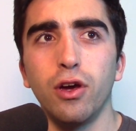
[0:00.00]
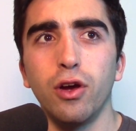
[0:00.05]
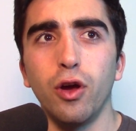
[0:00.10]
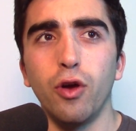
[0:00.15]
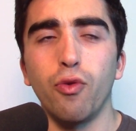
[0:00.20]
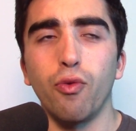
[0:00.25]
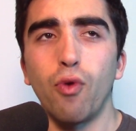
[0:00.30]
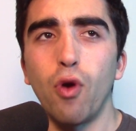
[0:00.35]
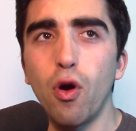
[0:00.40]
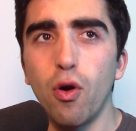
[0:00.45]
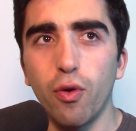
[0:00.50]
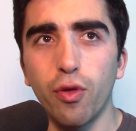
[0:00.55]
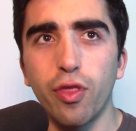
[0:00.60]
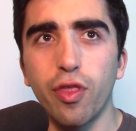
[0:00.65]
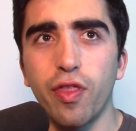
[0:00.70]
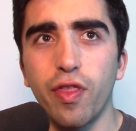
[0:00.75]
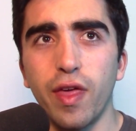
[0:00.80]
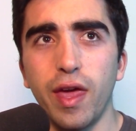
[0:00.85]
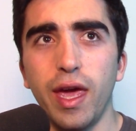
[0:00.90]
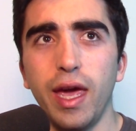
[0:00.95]

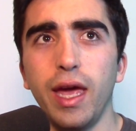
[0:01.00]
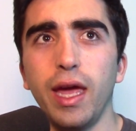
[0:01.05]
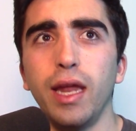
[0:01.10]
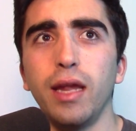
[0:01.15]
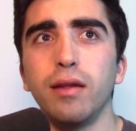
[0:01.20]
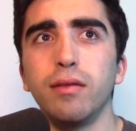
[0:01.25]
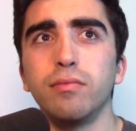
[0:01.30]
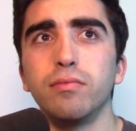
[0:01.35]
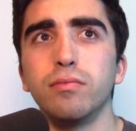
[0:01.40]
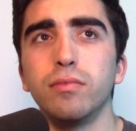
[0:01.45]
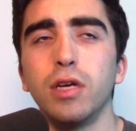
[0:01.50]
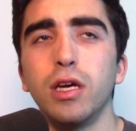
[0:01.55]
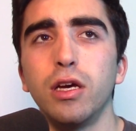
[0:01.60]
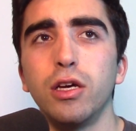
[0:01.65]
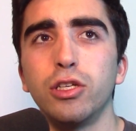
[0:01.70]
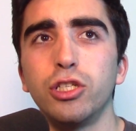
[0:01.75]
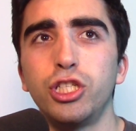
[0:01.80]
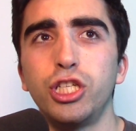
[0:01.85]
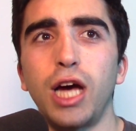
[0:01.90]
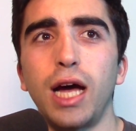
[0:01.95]
growth in
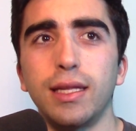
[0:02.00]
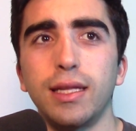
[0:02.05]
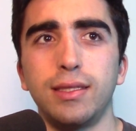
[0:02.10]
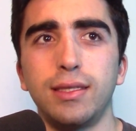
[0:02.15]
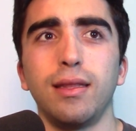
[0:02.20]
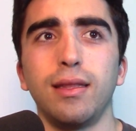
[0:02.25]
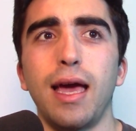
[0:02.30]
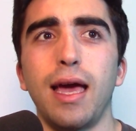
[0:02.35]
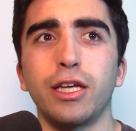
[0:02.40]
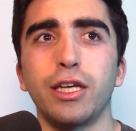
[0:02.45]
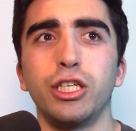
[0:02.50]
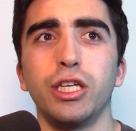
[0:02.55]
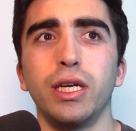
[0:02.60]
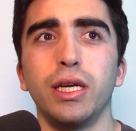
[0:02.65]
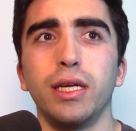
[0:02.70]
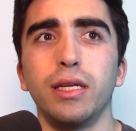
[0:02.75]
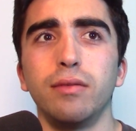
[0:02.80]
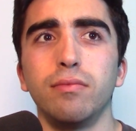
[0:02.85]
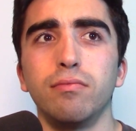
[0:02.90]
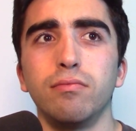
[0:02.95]
shot
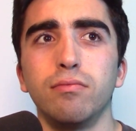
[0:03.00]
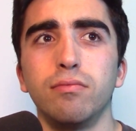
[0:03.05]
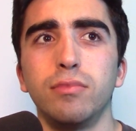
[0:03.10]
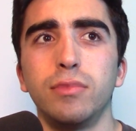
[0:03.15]
selection,